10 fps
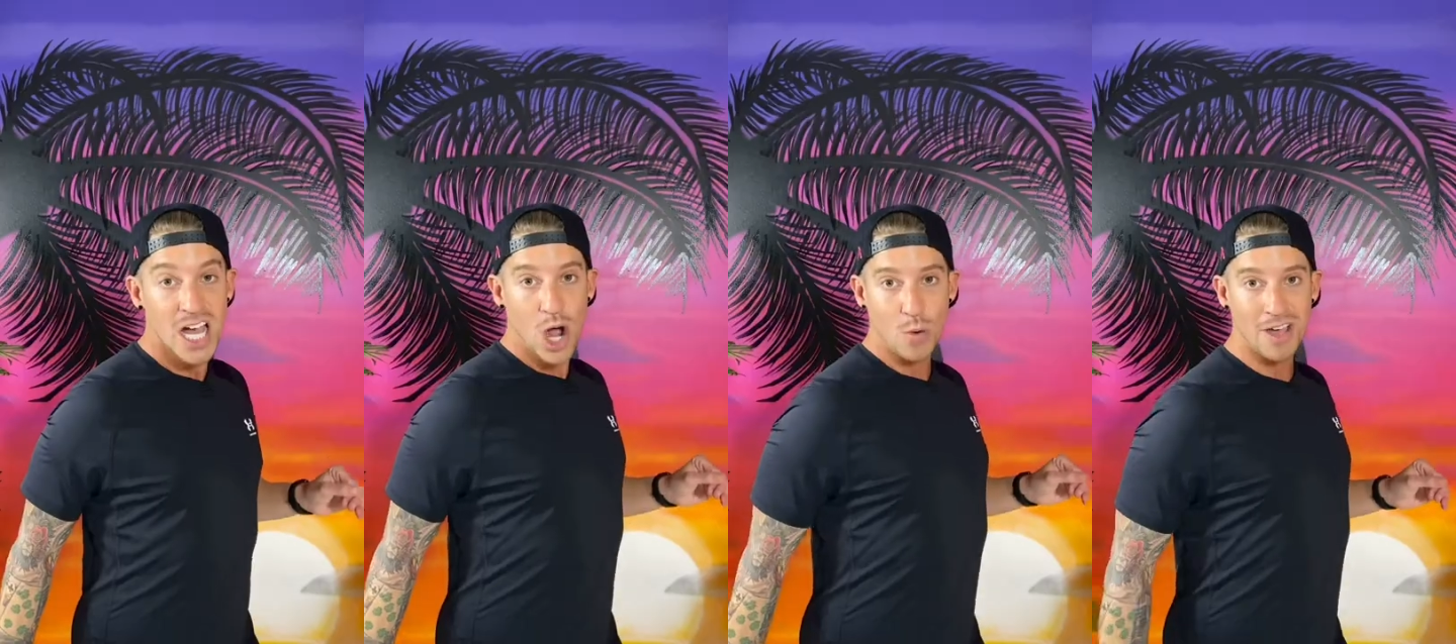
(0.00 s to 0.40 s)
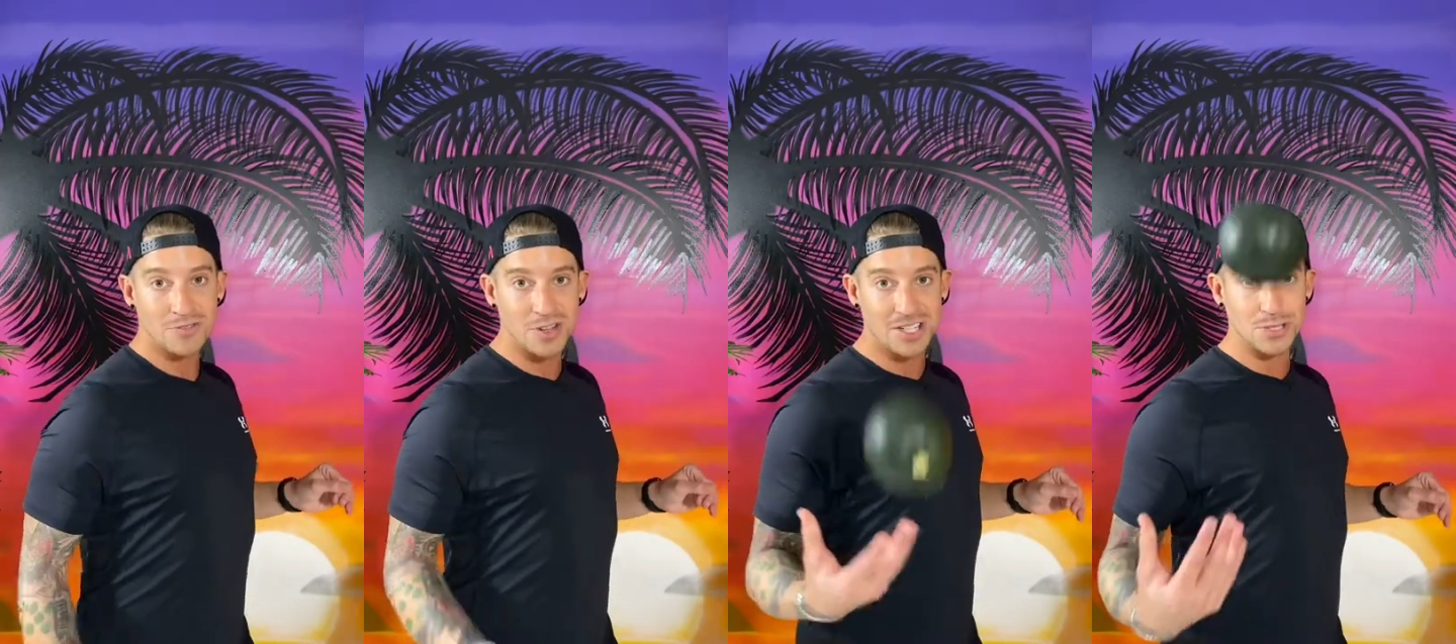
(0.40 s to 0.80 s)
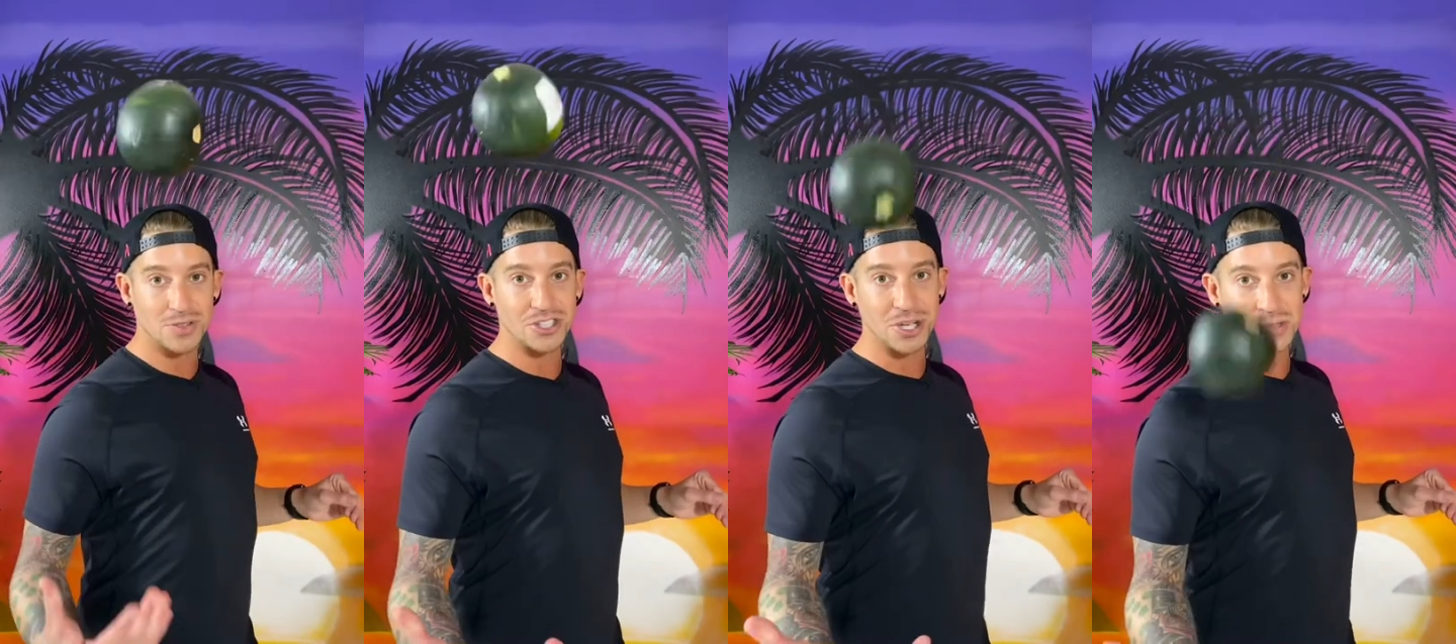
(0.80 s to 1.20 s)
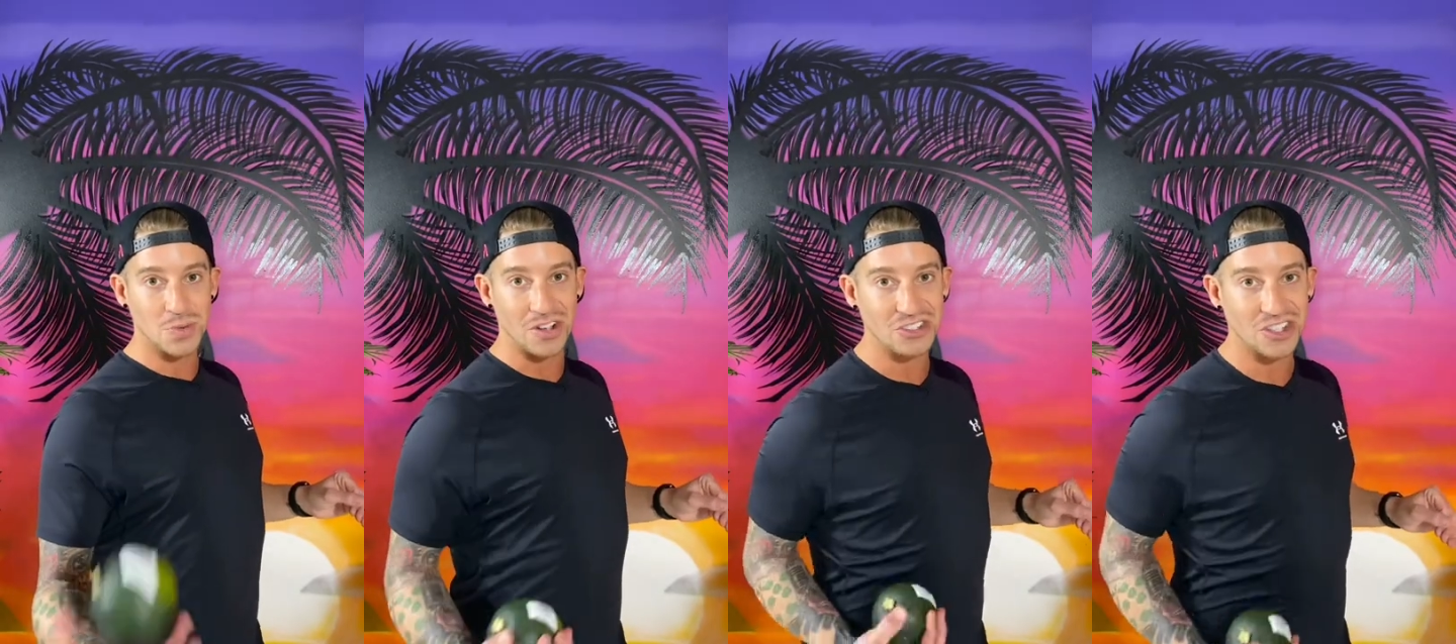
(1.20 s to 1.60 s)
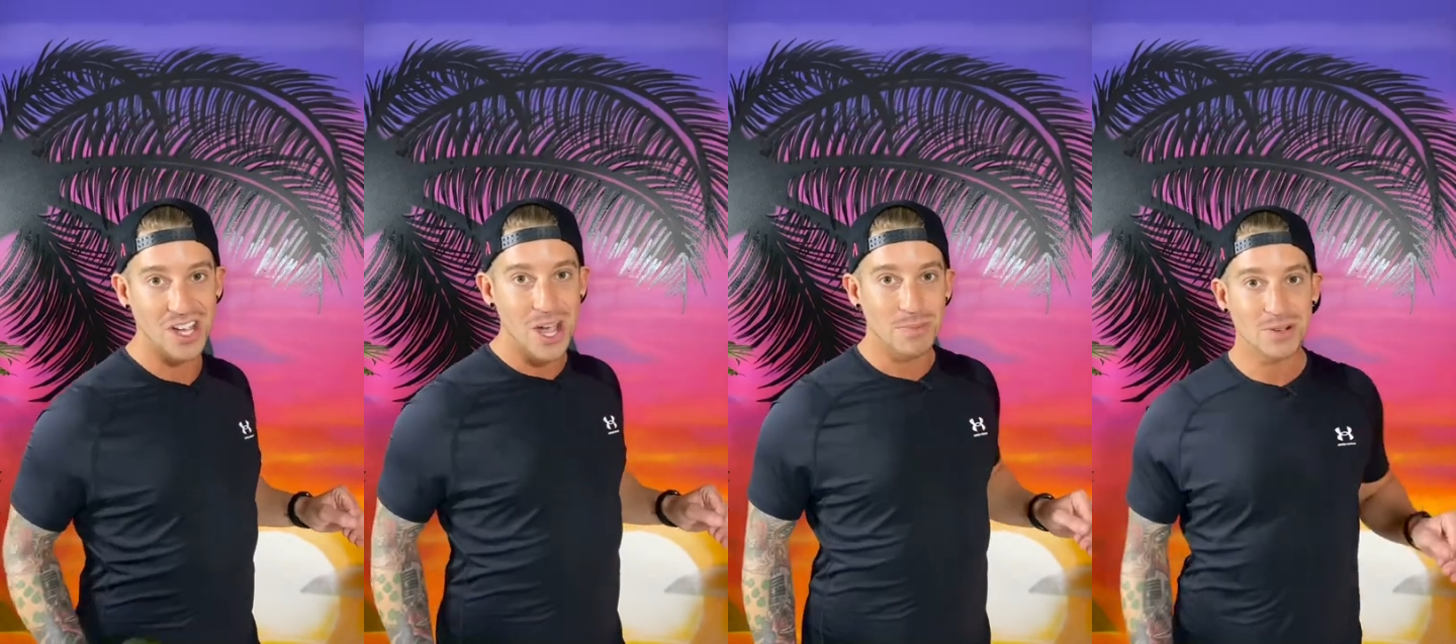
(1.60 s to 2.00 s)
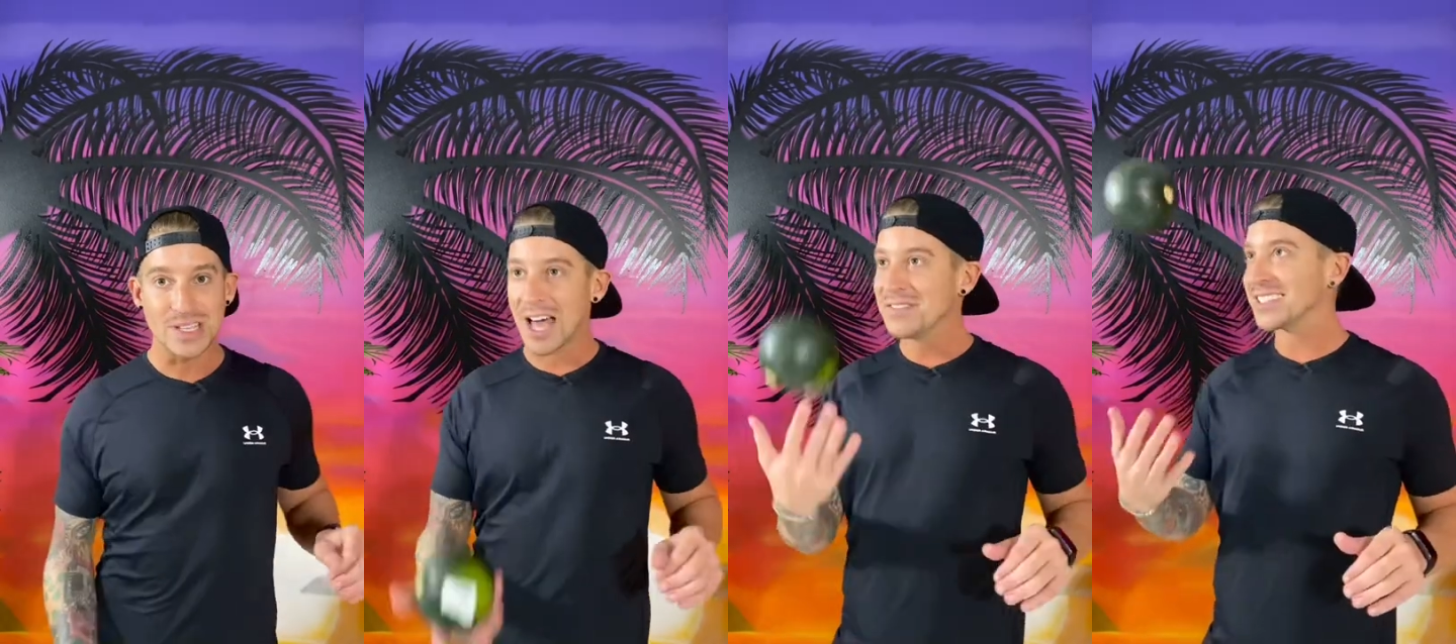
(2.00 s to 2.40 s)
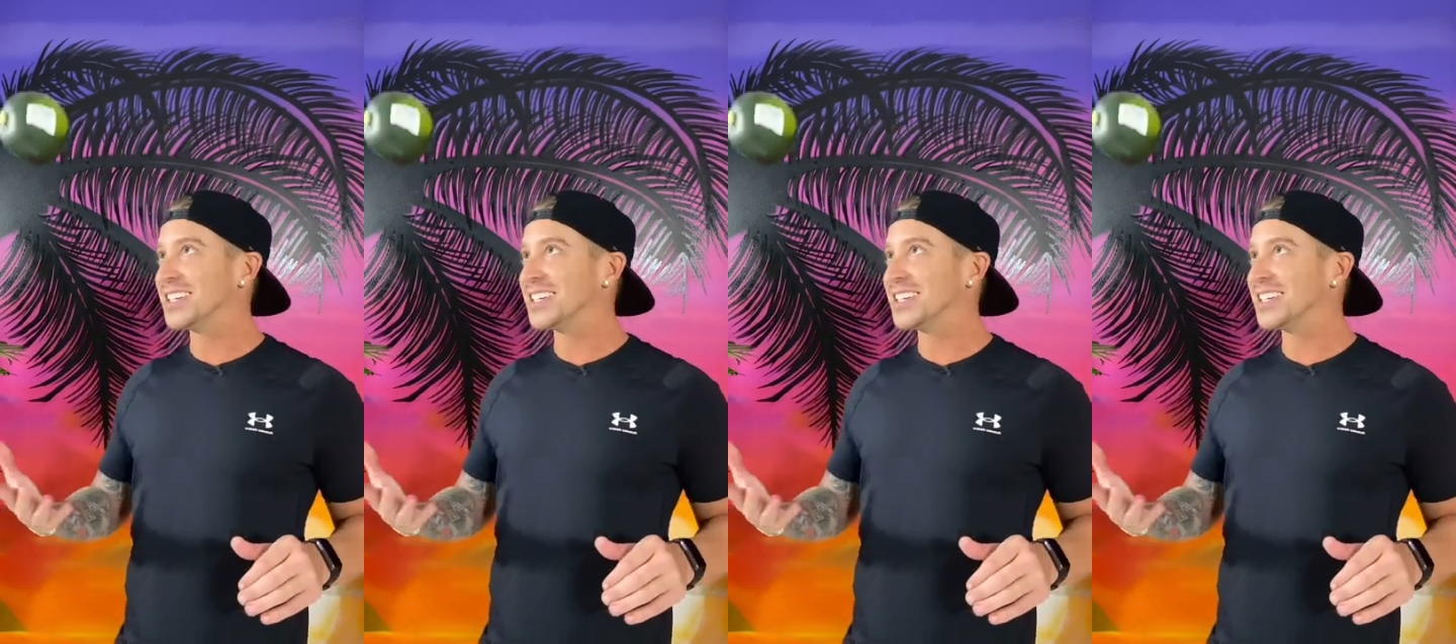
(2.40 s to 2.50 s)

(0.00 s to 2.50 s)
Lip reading: We have to end it with a gem squash, because I haven't